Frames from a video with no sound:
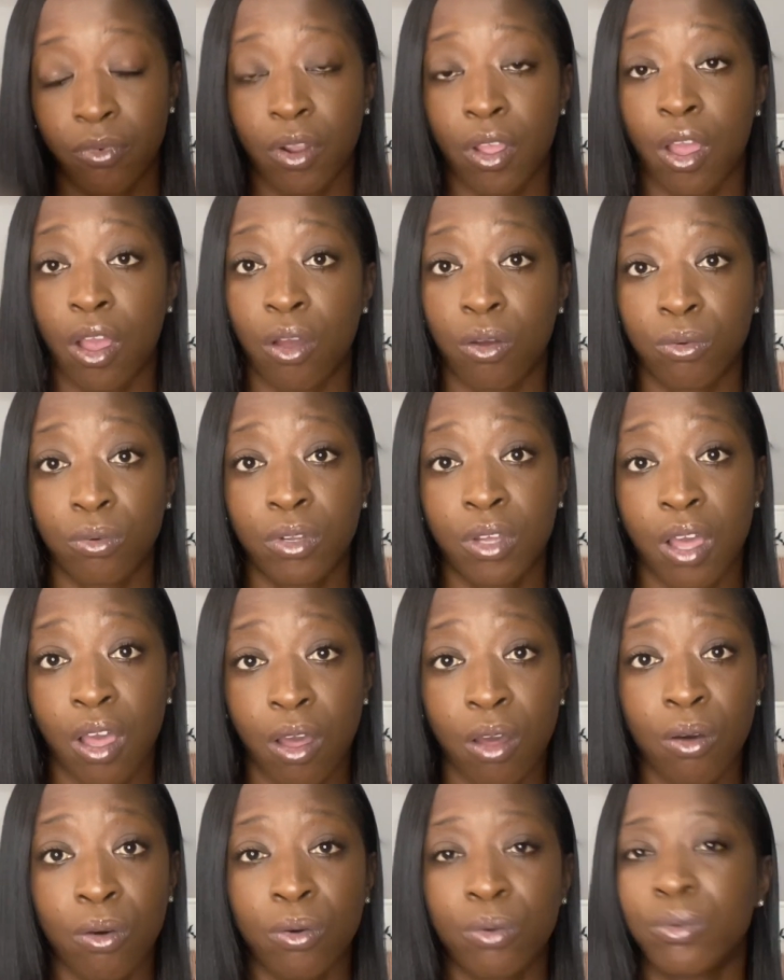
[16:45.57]
on
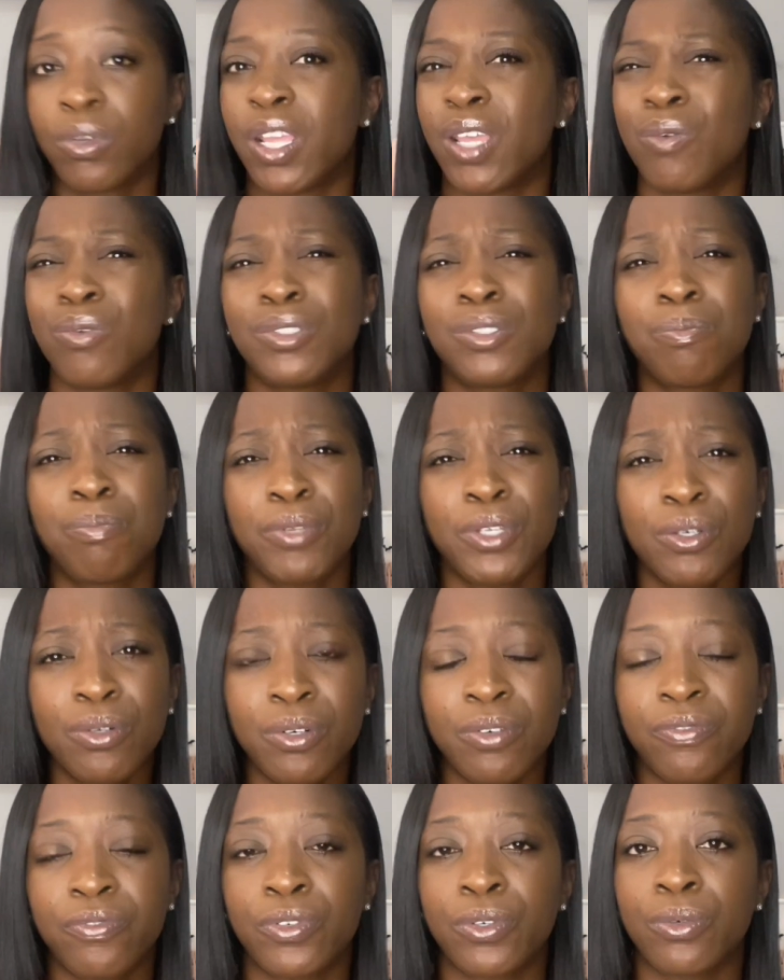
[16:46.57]
cold, it was
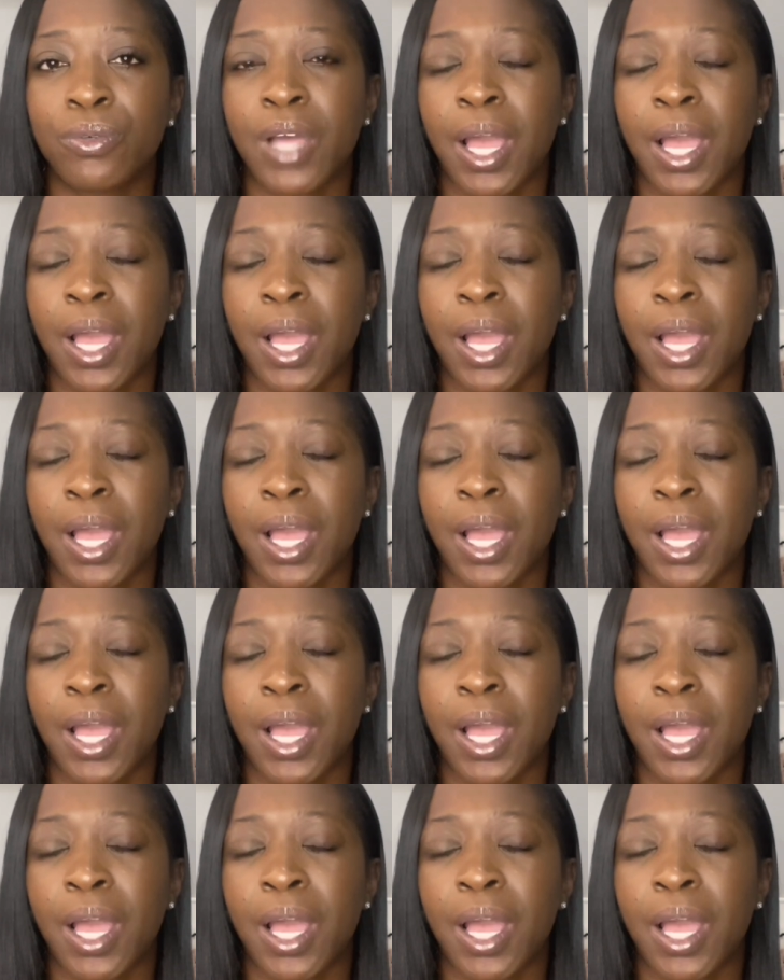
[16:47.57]
beautiful.